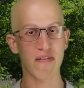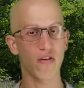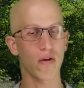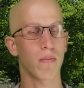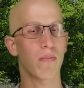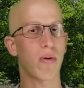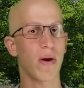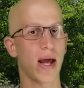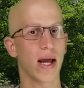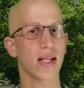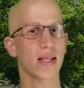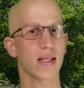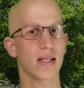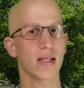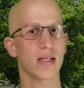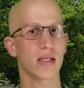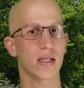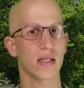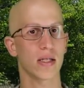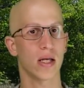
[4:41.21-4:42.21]
if your
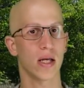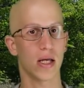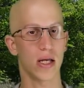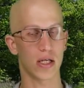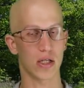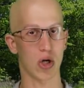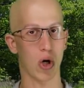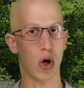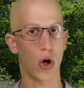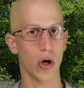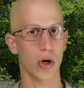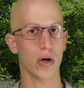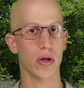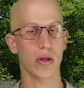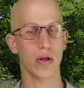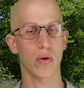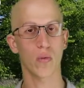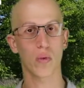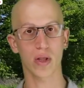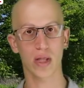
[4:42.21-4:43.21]
practice is
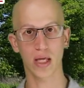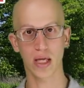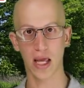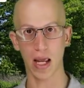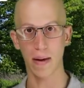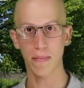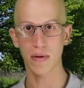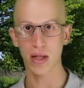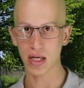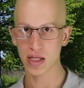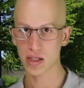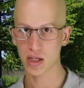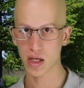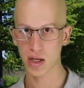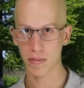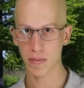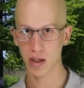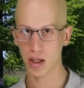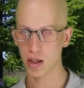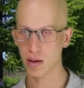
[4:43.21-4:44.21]
harder than what the game day is
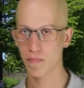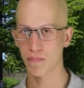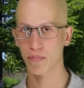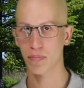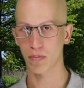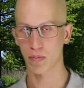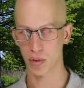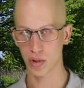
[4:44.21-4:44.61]
going to be,